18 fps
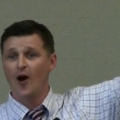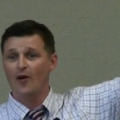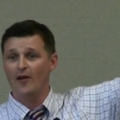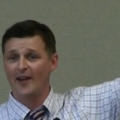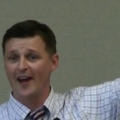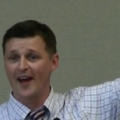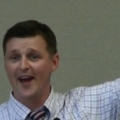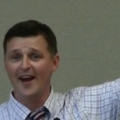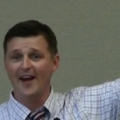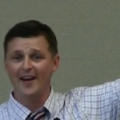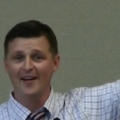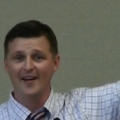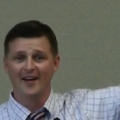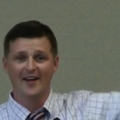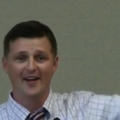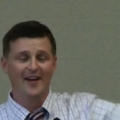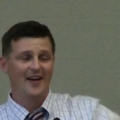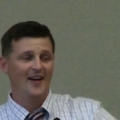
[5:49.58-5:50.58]
Okay.
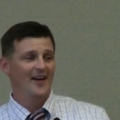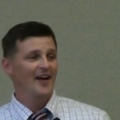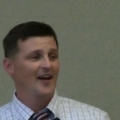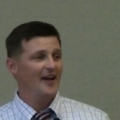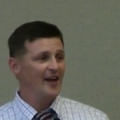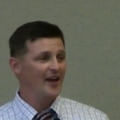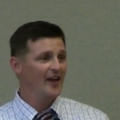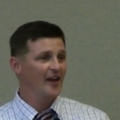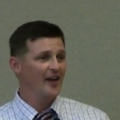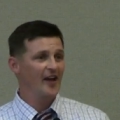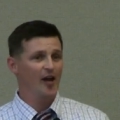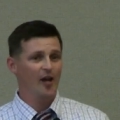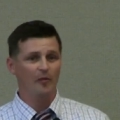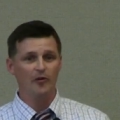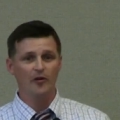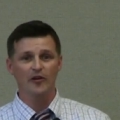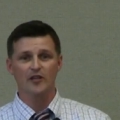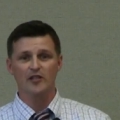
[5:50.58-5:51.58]

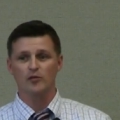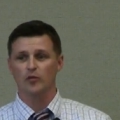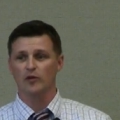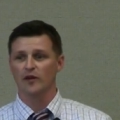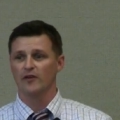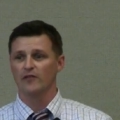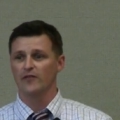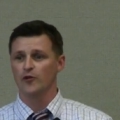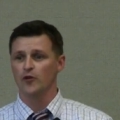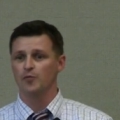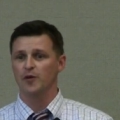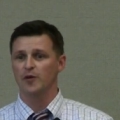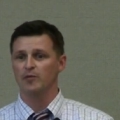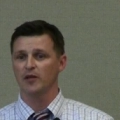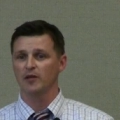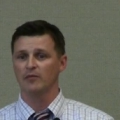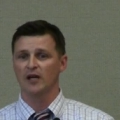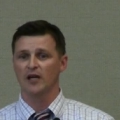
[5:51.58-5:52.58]
Elmer is one of the few
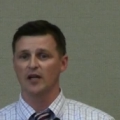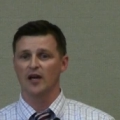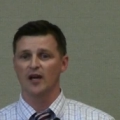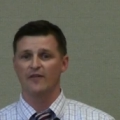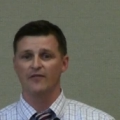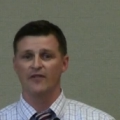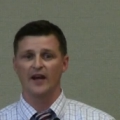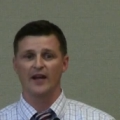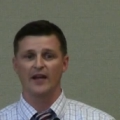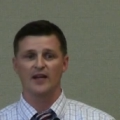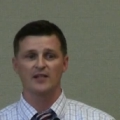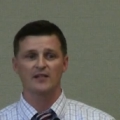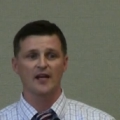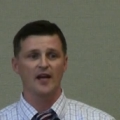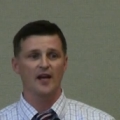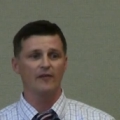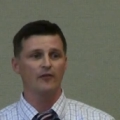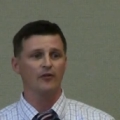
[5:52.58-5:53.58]
people in my life that
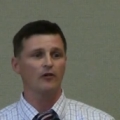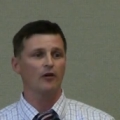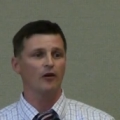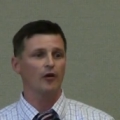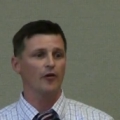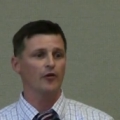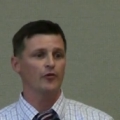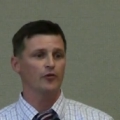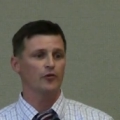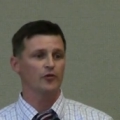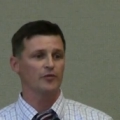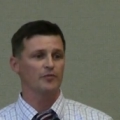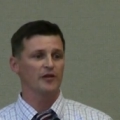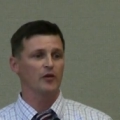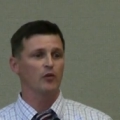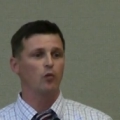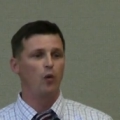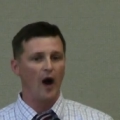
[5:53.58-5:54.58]
has ever argued with
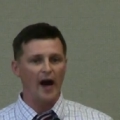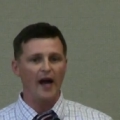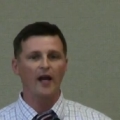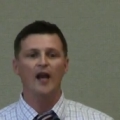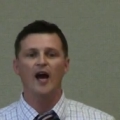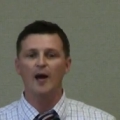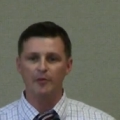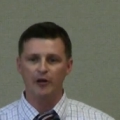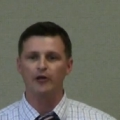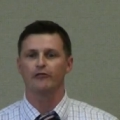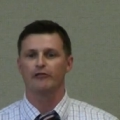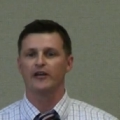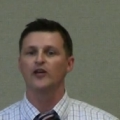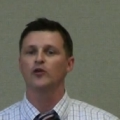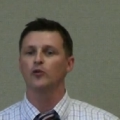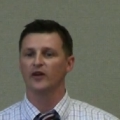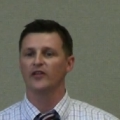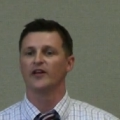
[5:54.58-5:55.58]
me while I'm
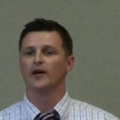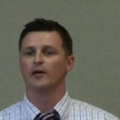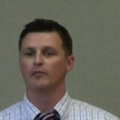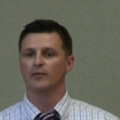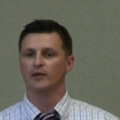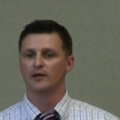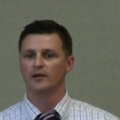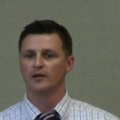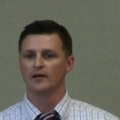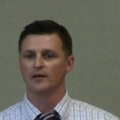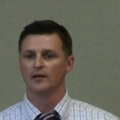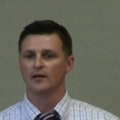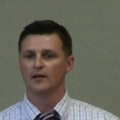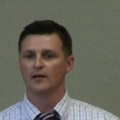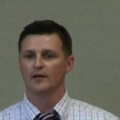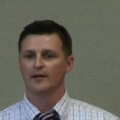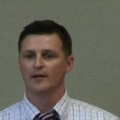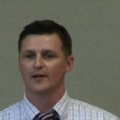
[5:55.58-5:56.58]
agreeing with him.
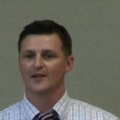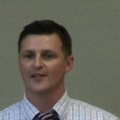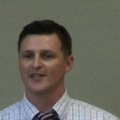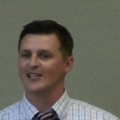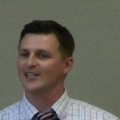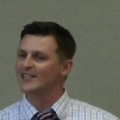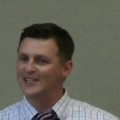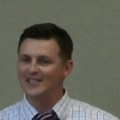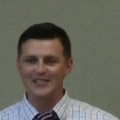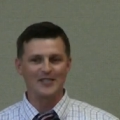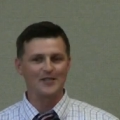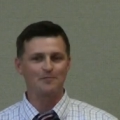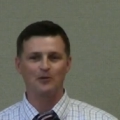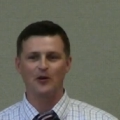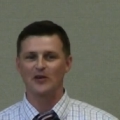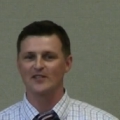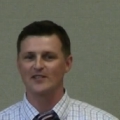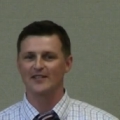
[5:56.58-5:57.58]
This is
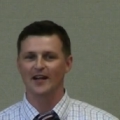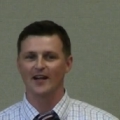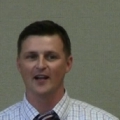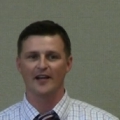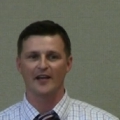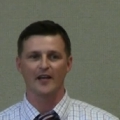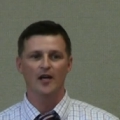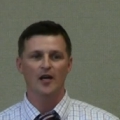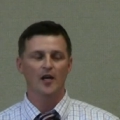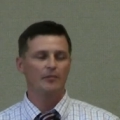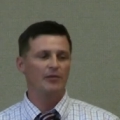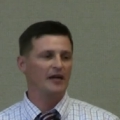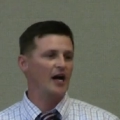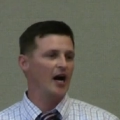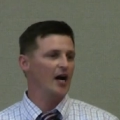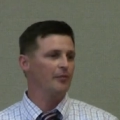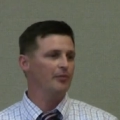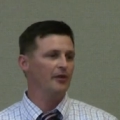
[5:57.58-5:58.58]
his personality.
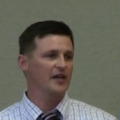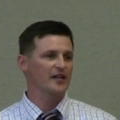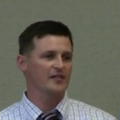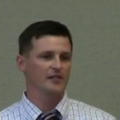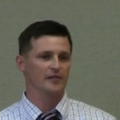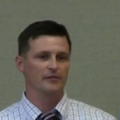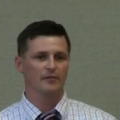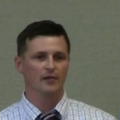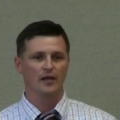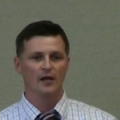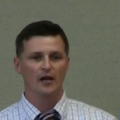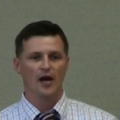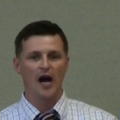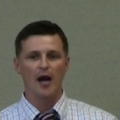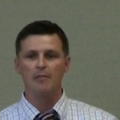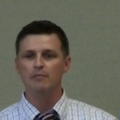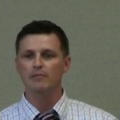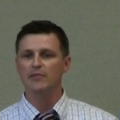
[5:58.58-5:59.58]
But God bless him.
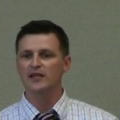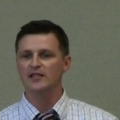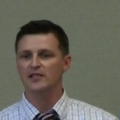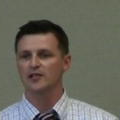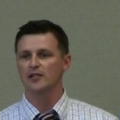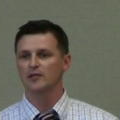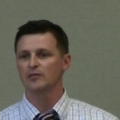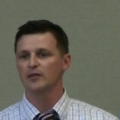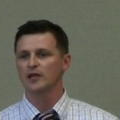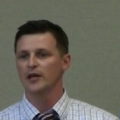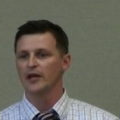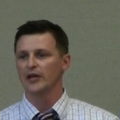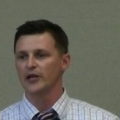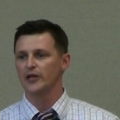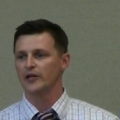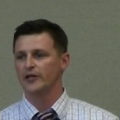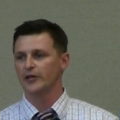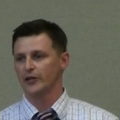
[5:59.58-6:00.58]
I miss him
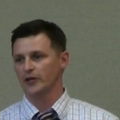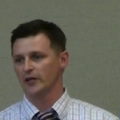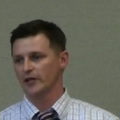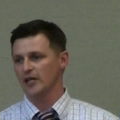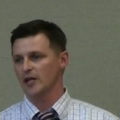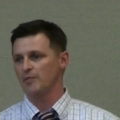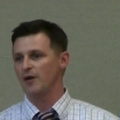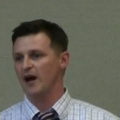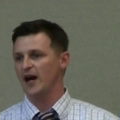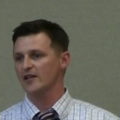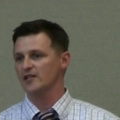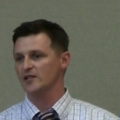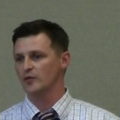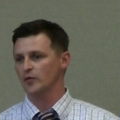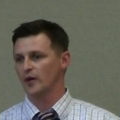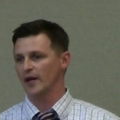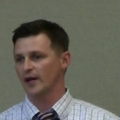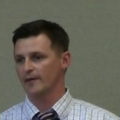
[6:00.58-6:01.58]
dearly. He
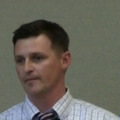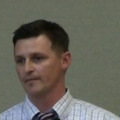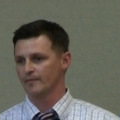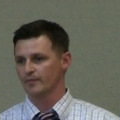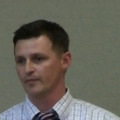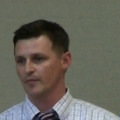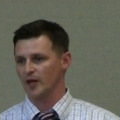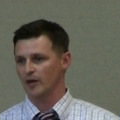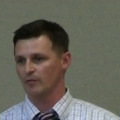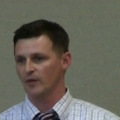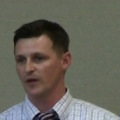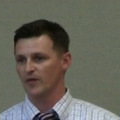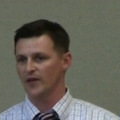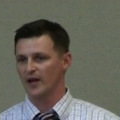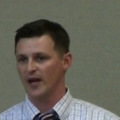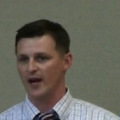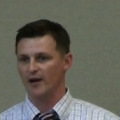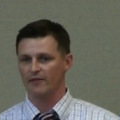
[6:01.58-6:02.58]
passed away about a
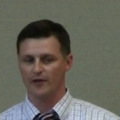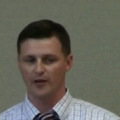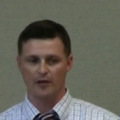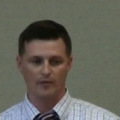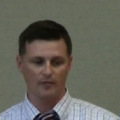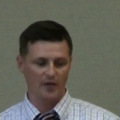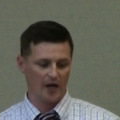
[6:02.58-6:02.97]
month and a half ago.